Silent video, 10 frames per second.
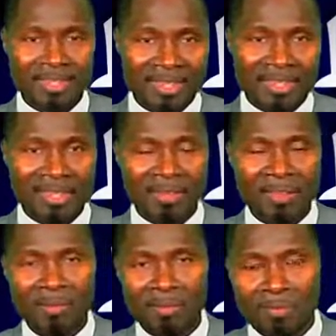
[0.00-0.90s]
they
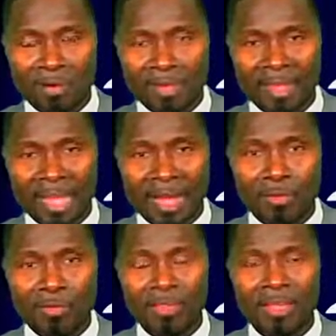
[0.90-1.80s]
bought a
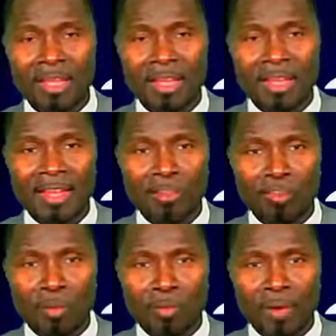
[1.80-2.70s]
house
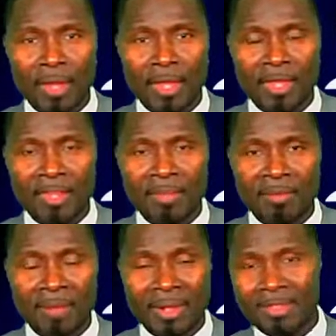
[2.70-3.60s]
somewhere
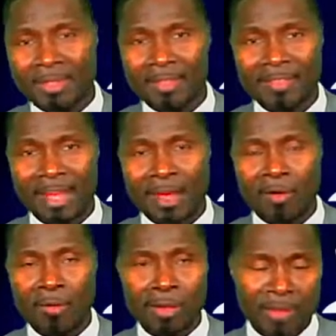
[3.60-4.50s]
in Manchester
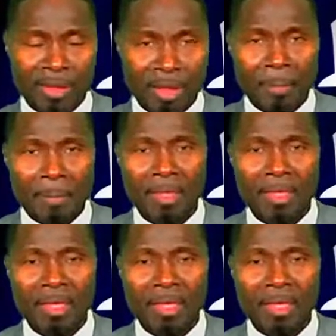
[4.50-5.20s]
or Birmingham.